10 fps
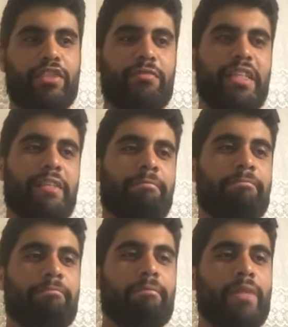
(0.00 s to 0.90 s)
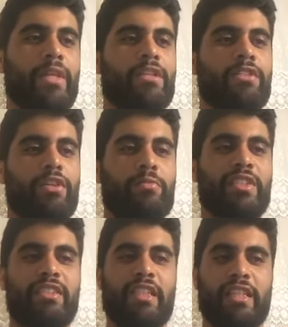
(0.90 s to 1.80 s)
with me. So
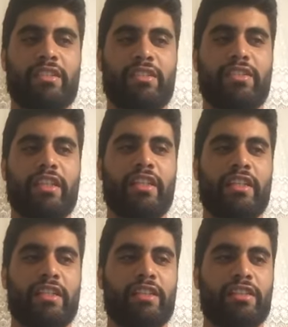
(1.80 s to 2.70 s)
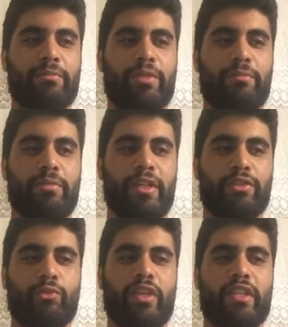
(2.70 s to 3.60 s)
Bsisa is a drink that is
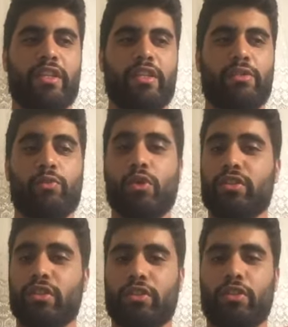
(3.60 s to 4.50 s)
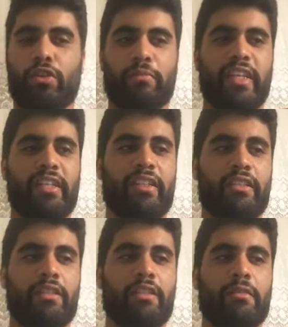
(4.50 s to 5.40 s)
prepared with water or milk,
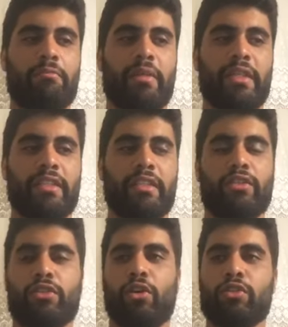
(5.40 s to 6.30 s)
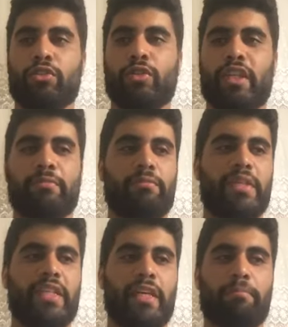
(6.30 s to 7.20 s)
but it also can
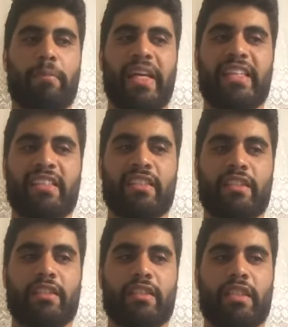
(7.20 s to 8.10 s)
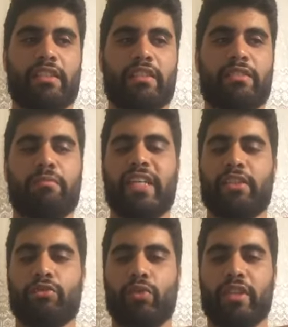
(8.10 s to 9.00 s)
be a paste that is
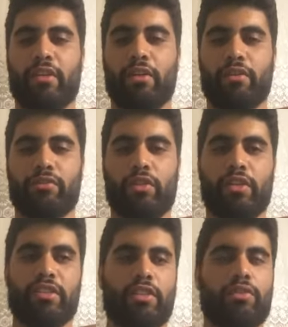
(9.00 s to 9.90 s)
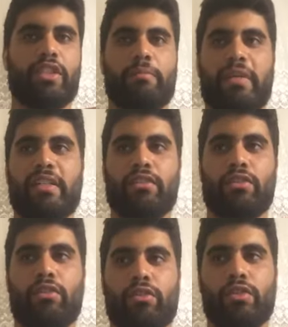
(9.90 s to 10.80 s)
mixed with olive oil. So it depends
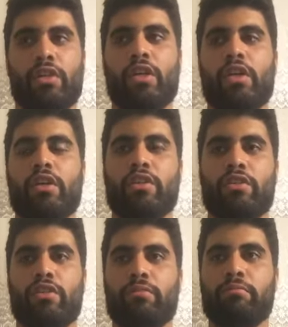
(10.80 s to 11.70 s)
on the